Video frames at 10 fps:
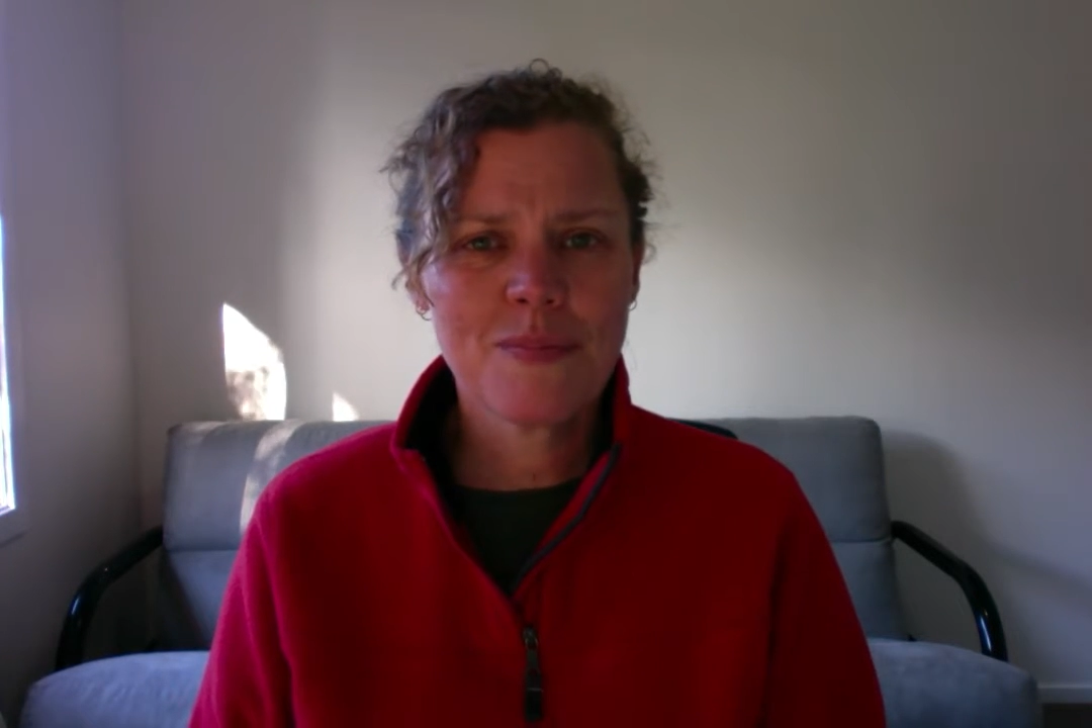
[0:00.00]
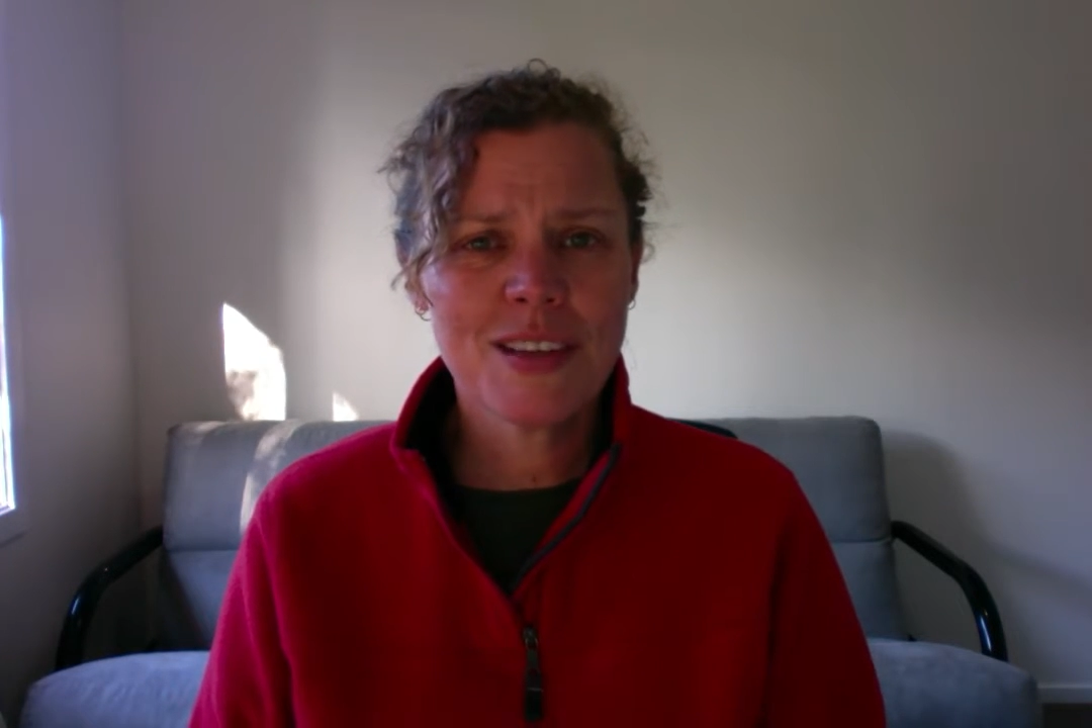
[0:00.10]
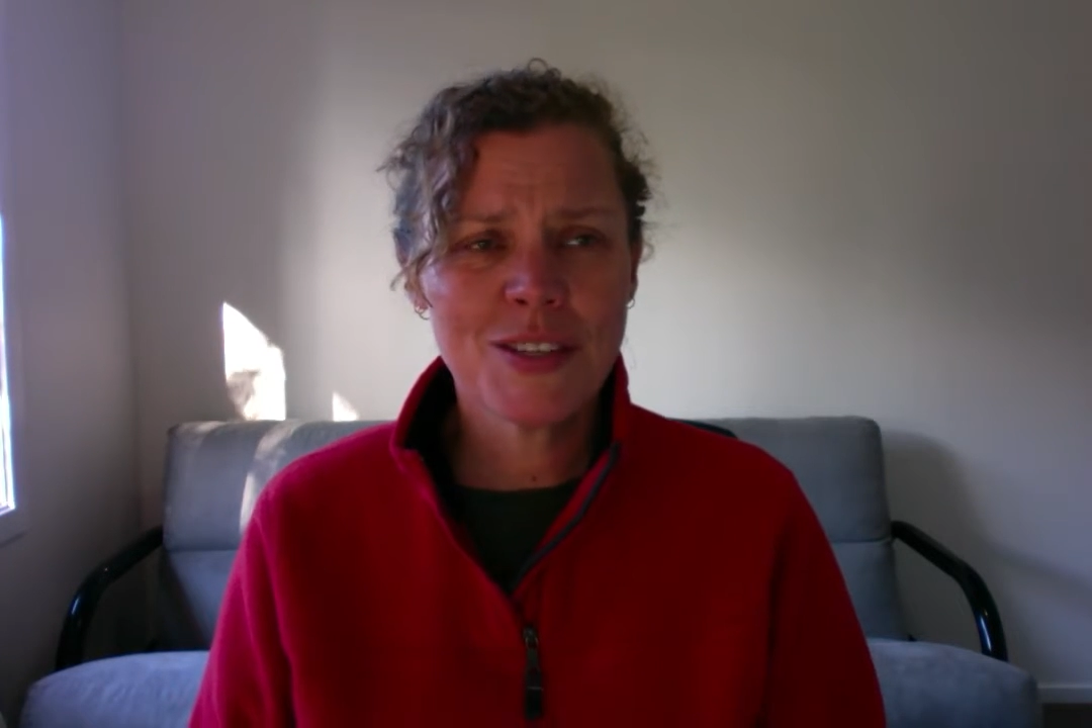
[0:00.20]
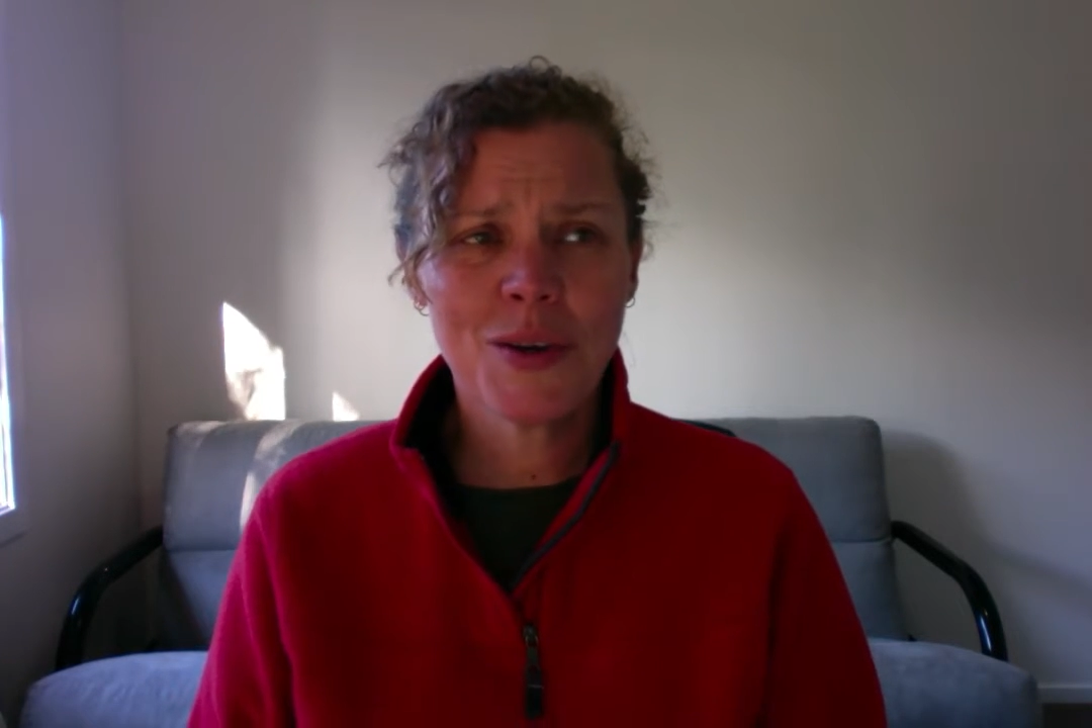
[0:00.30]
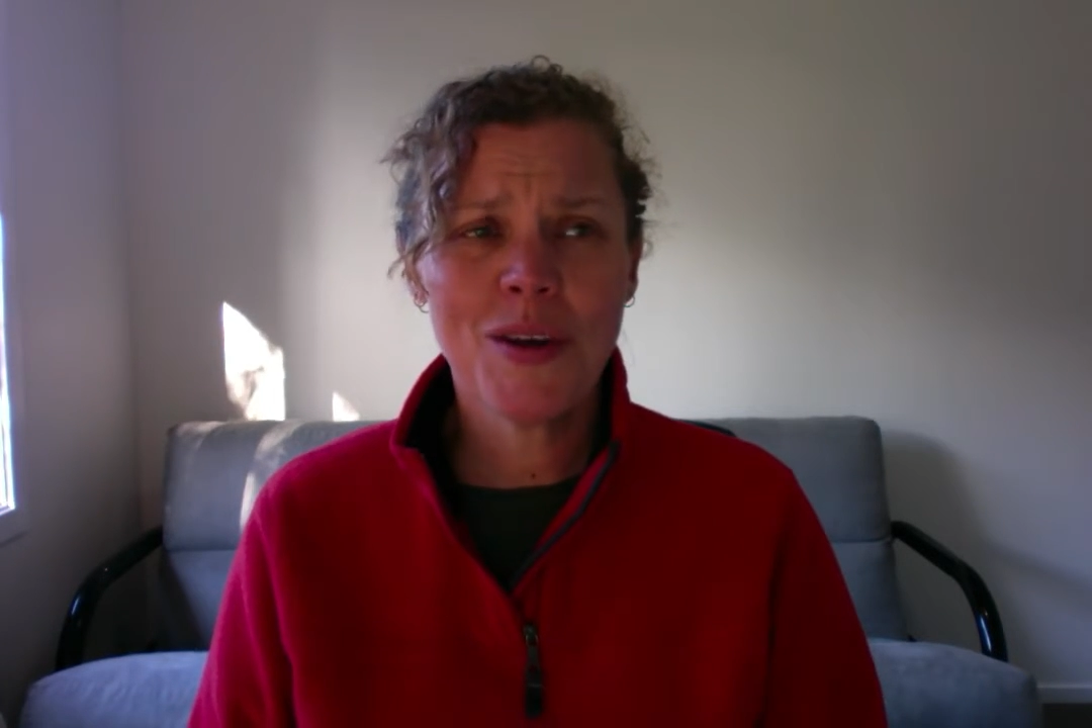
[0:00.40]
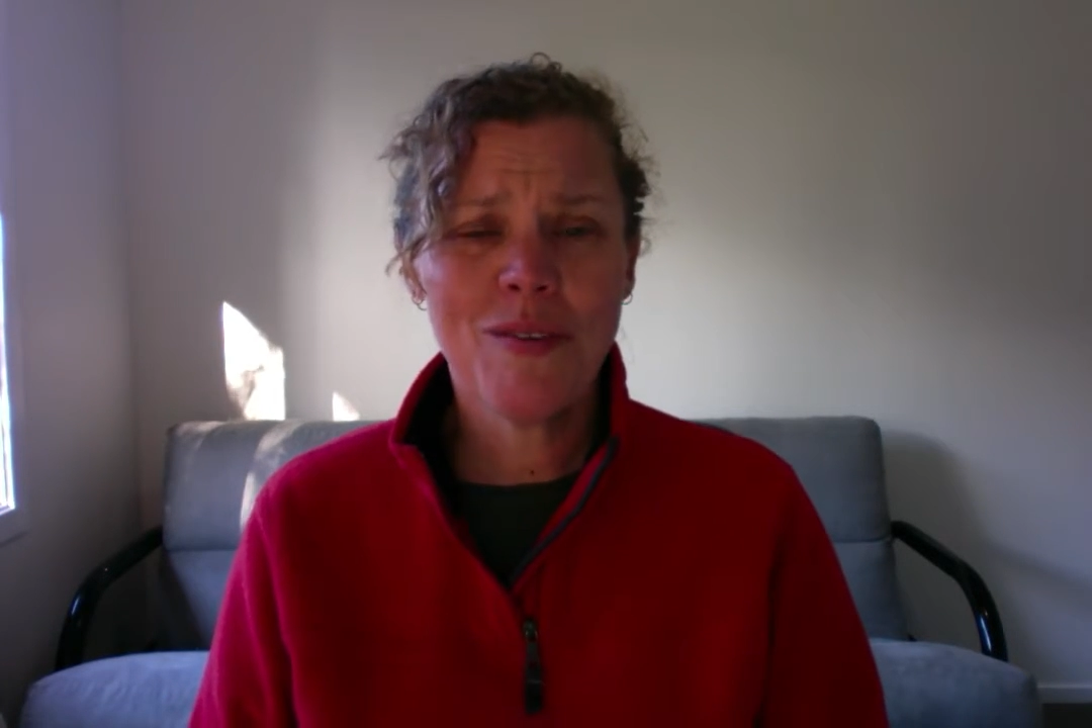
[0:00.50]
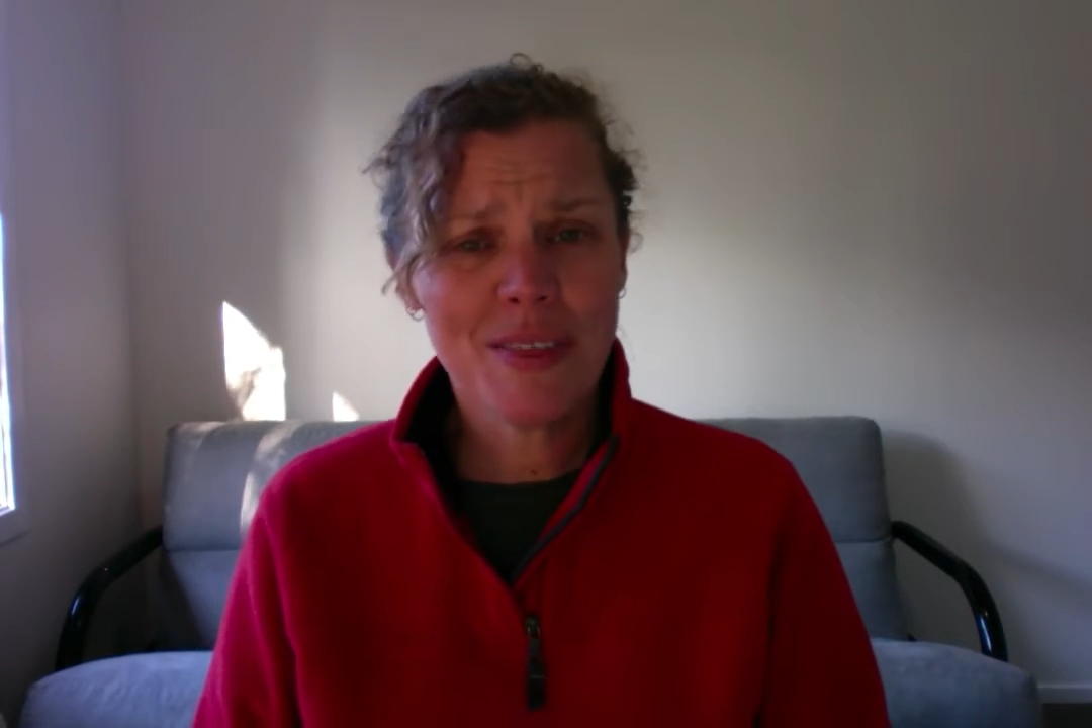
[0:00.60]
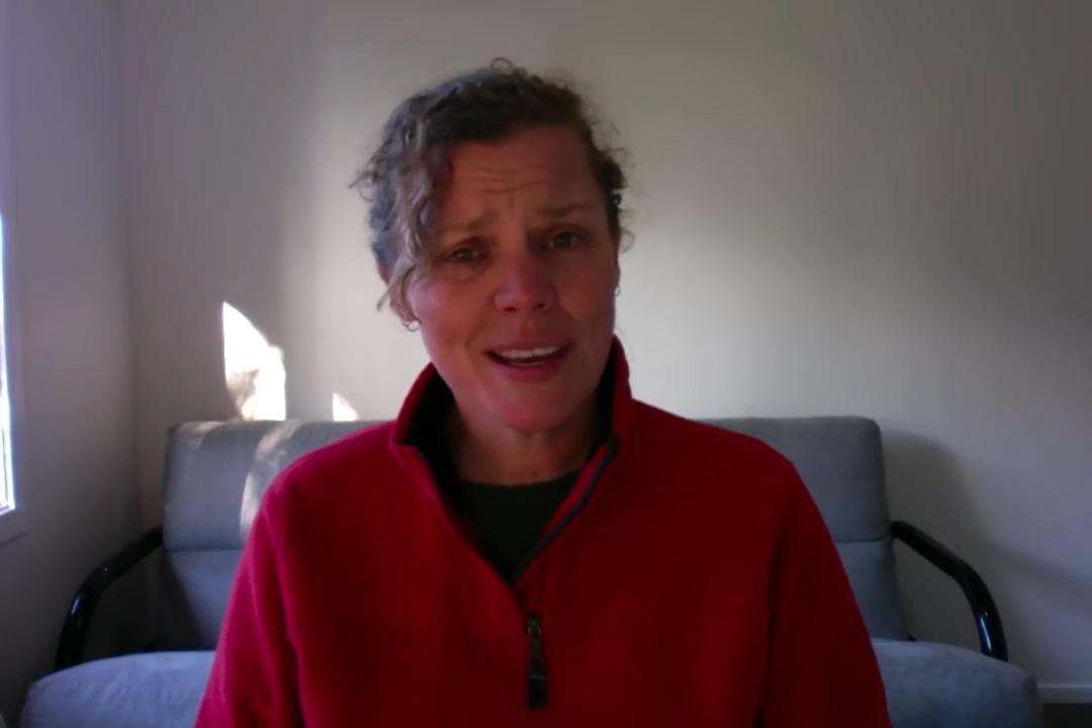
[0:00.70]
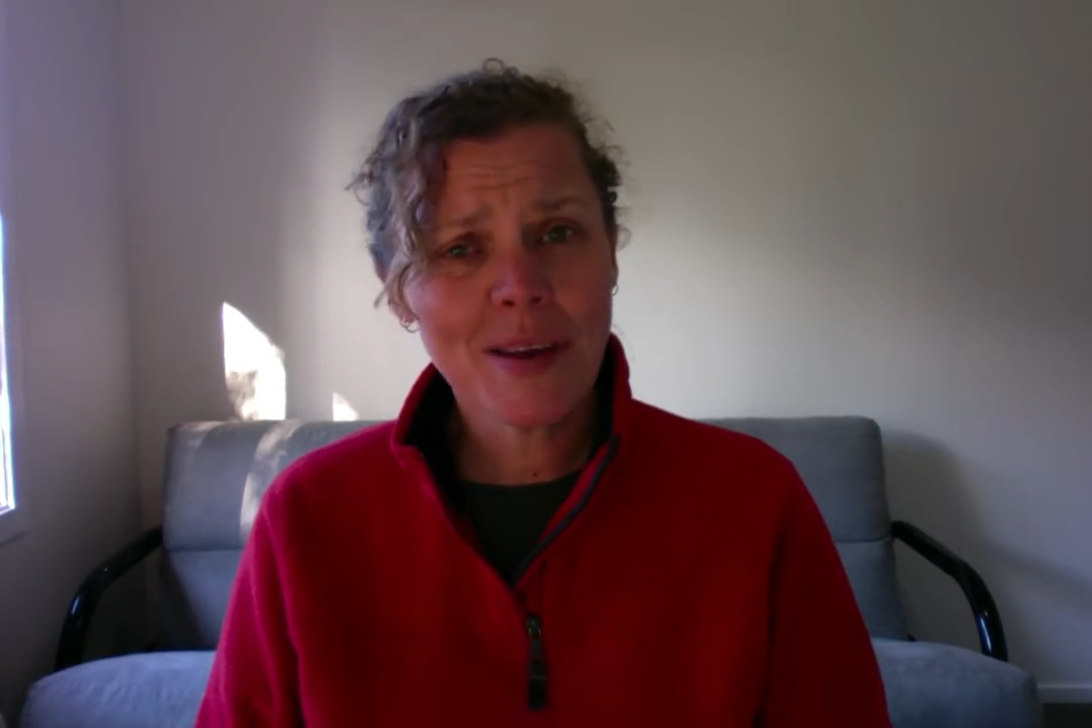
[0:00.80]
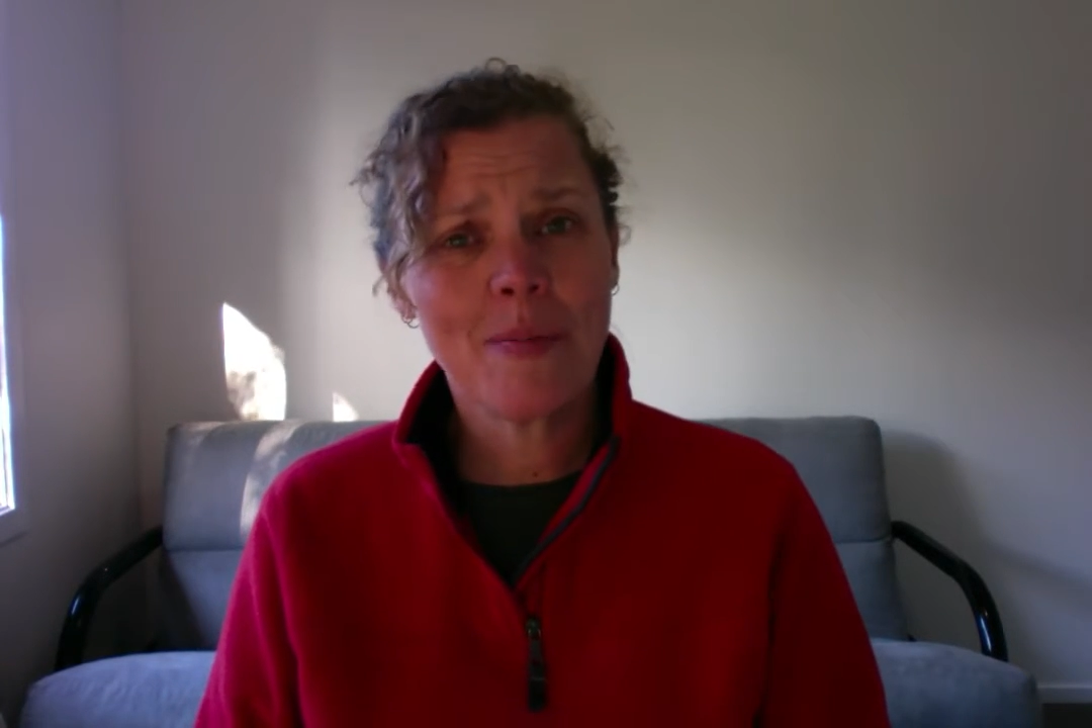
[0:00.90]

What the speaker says: So if you think